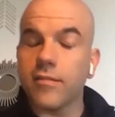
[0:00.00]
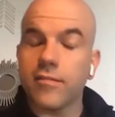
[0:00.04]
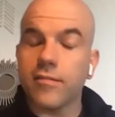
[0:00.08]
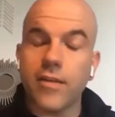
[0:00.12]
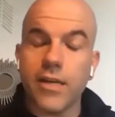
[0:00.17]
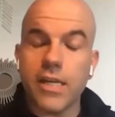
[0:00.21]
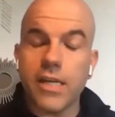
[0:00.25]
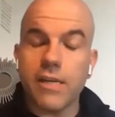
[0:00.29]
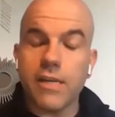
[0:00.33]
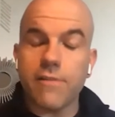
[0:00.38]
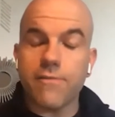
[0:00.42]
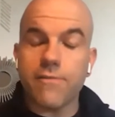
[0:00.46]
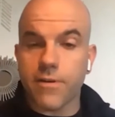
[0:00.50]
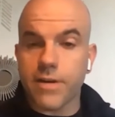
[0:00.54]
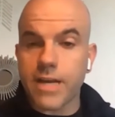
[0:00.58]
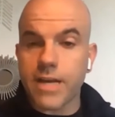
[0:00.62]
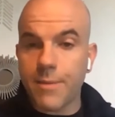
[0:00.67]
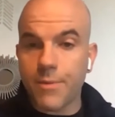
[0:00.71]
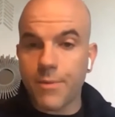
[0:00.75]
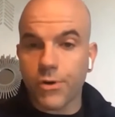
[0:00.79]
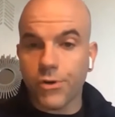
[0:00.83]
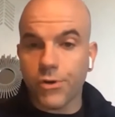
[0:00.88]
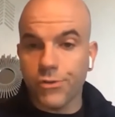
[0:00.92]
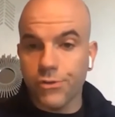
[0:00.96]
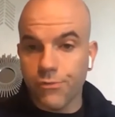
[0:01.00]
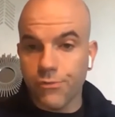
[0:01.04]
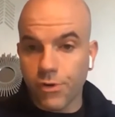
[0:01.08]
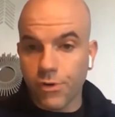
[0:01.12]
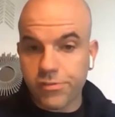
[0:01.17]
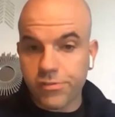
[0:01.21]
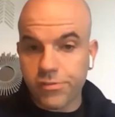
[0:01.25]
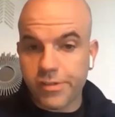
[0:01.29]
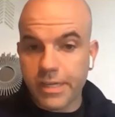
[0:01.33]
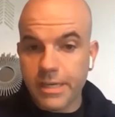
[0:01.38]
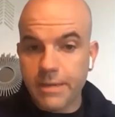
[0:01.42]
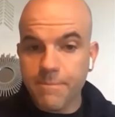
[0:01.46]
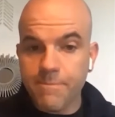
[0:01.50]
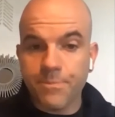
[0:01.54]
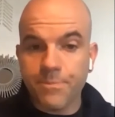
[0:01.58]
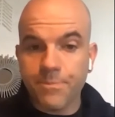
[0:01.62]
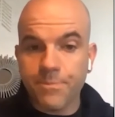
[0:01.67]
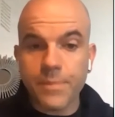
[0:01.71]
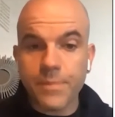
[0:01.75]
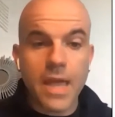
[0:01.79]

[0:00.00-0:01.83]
to study for their chemical diversity,